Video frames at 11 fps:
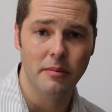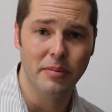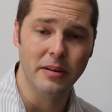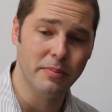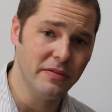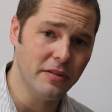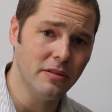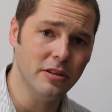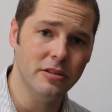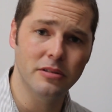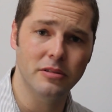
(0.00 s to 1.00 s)
But before
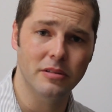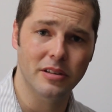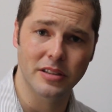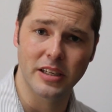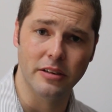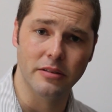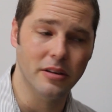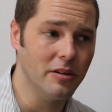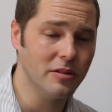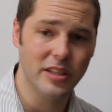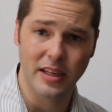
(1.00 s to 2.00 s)
you continue,
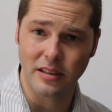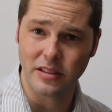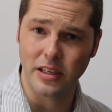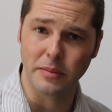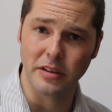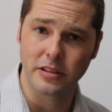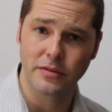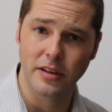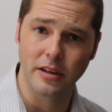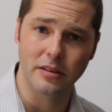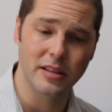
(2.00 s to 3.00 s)
go and check out C-Milk's video.